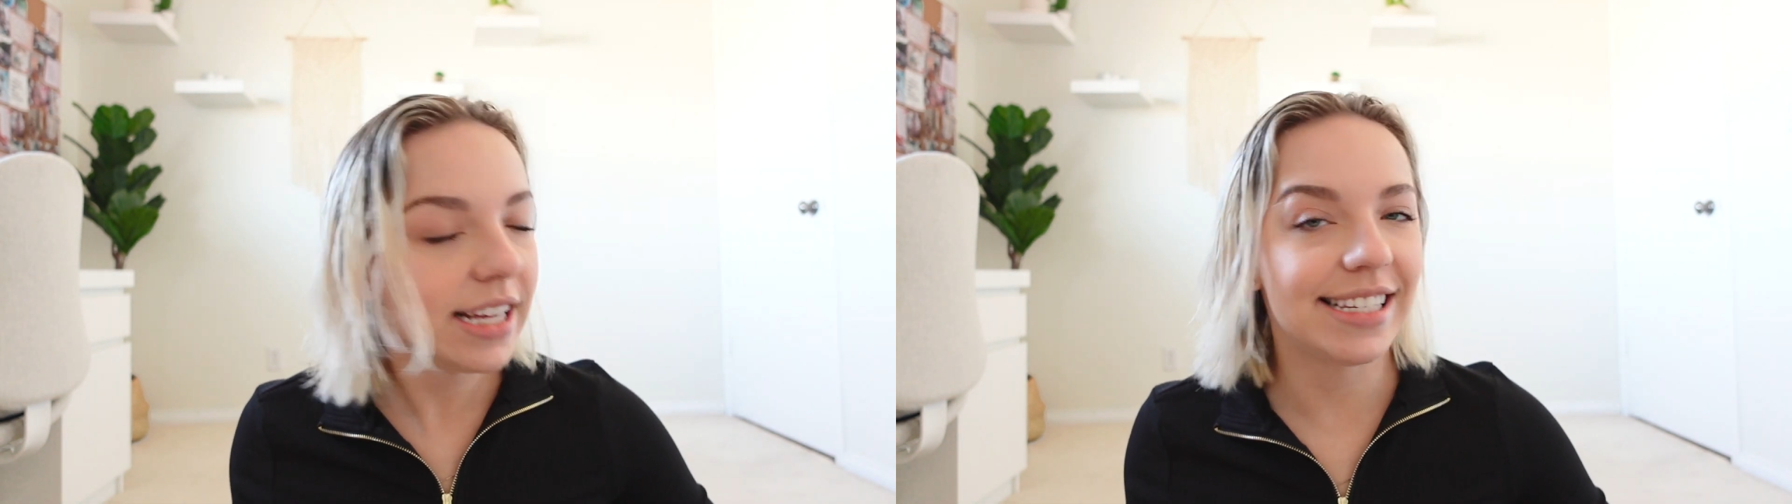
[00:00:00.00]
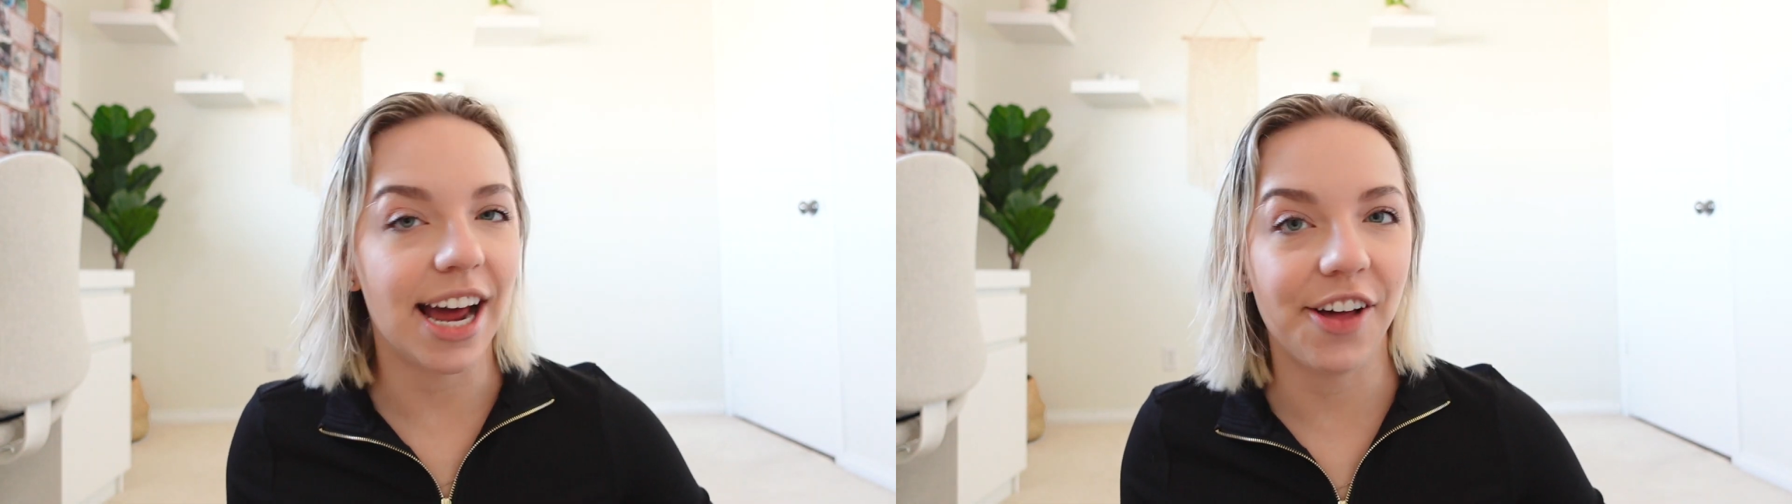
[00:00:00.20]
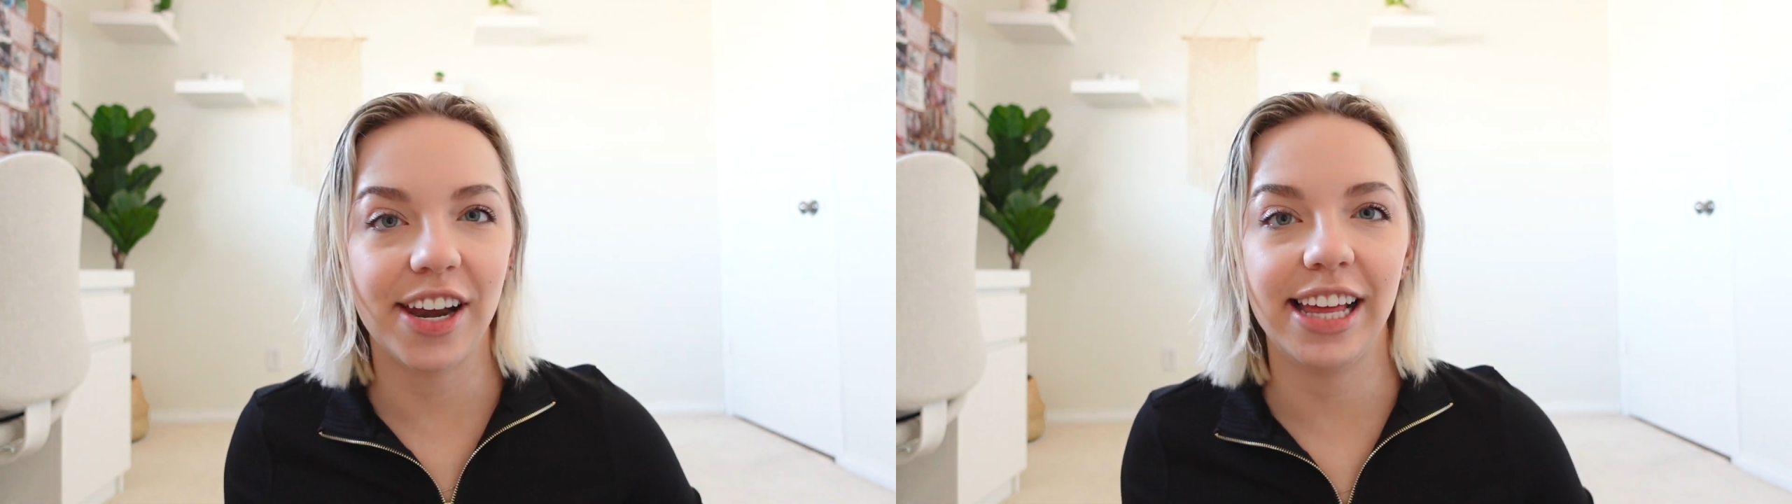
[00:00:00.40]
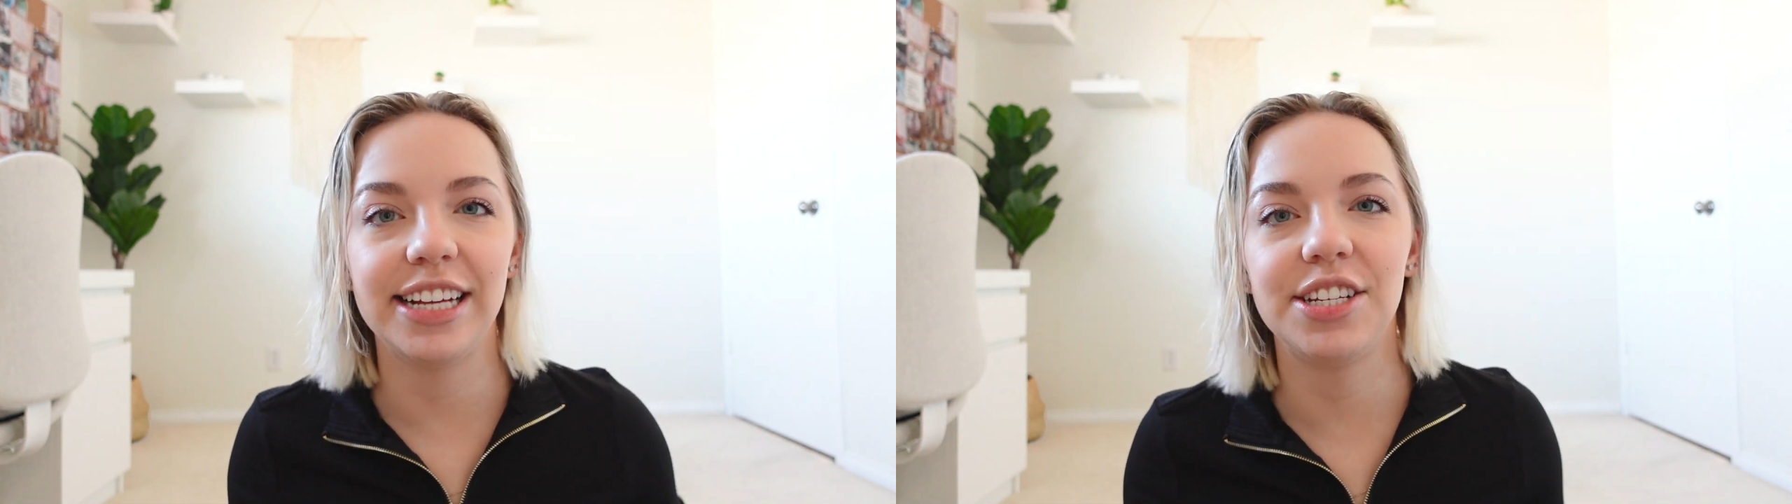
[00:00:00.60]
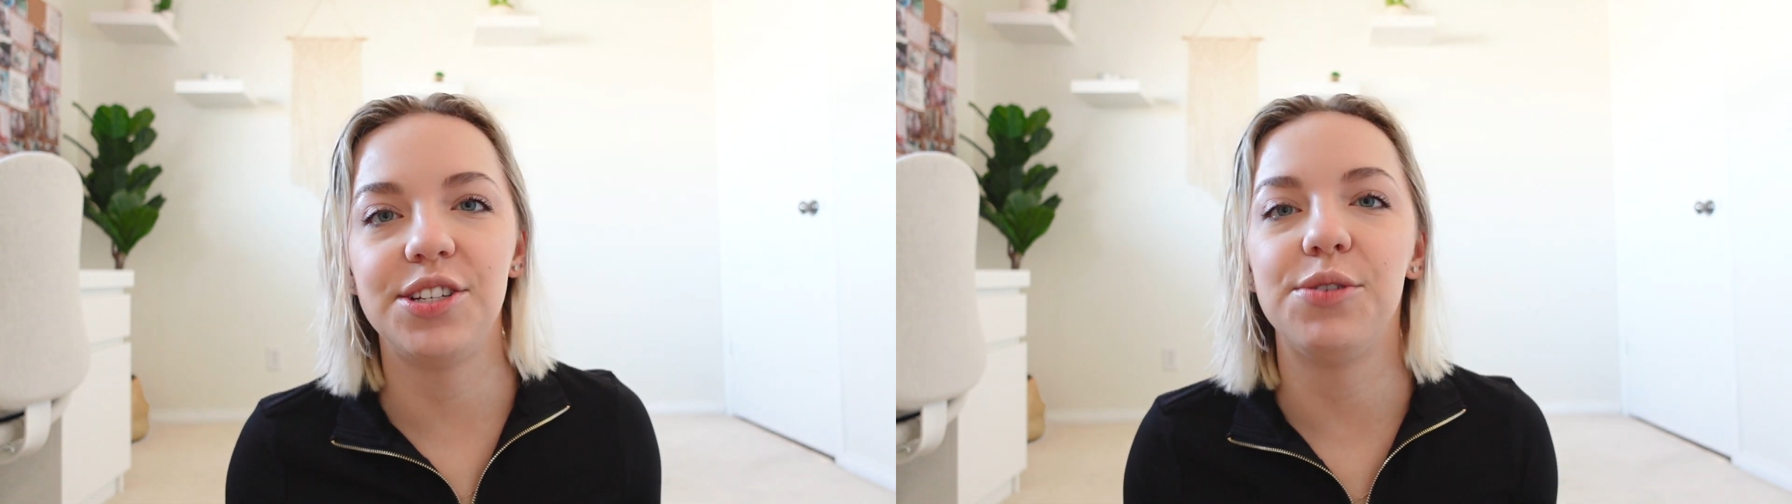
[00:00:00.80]
style that I
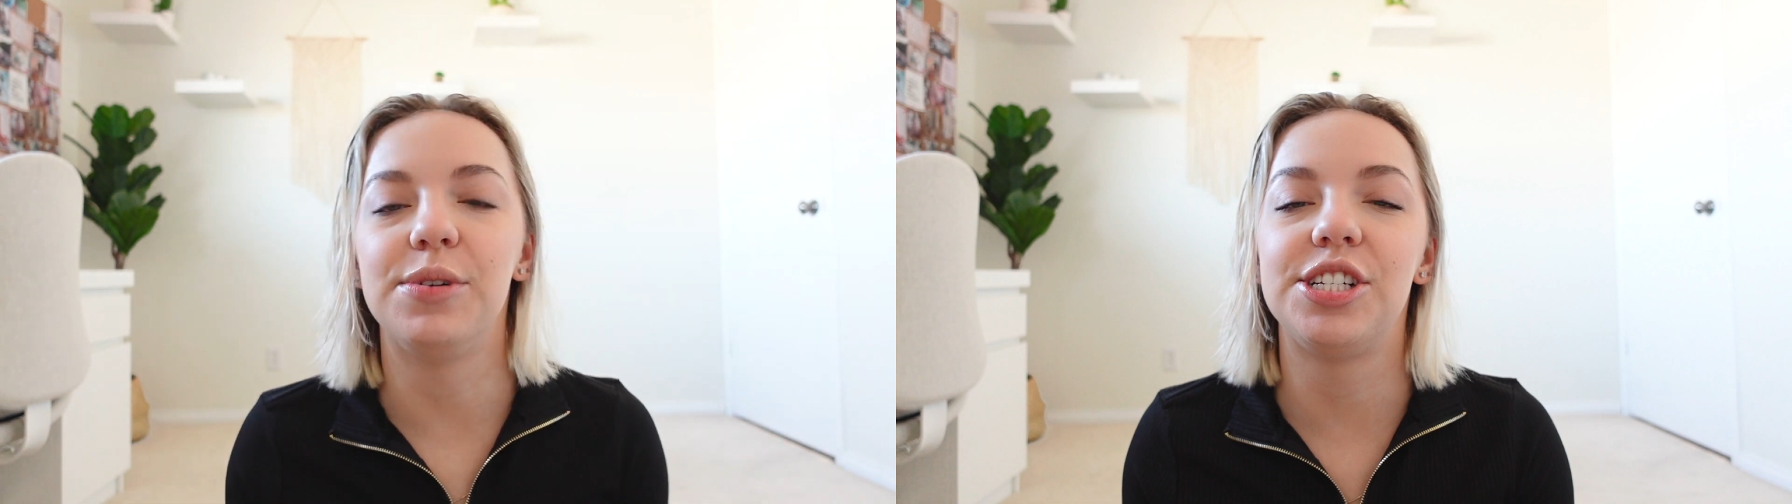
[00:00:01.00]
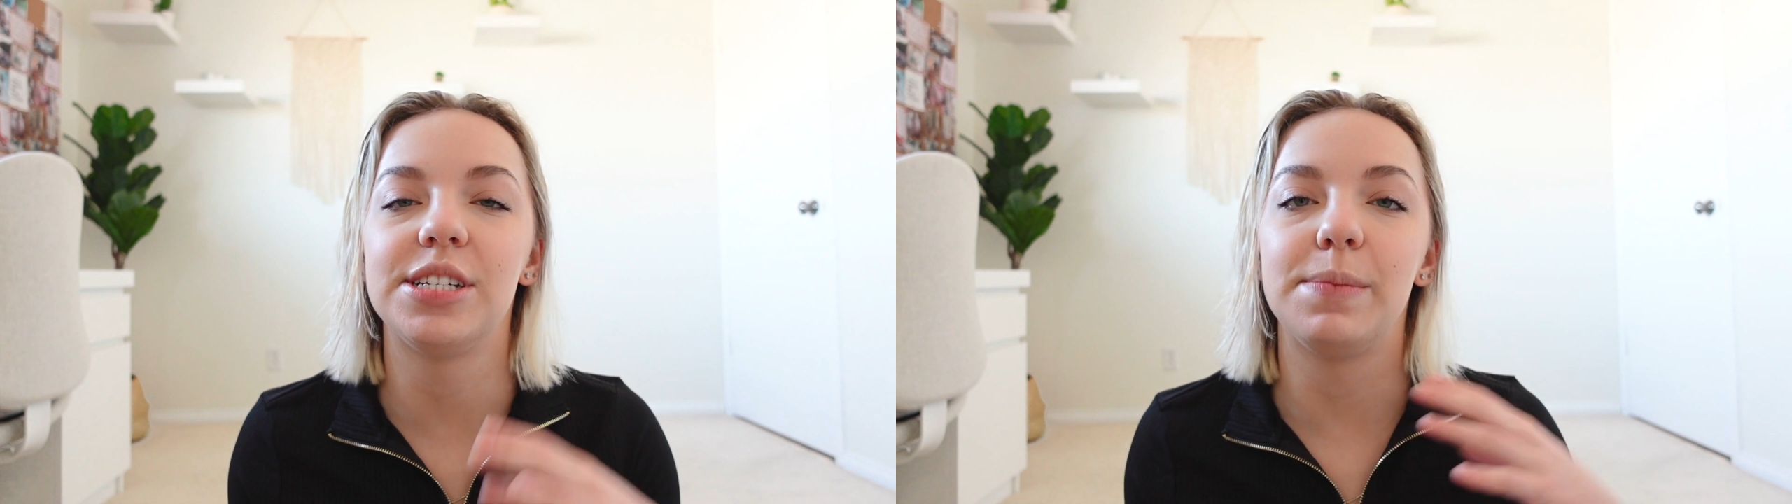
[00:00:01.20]
like to do, which is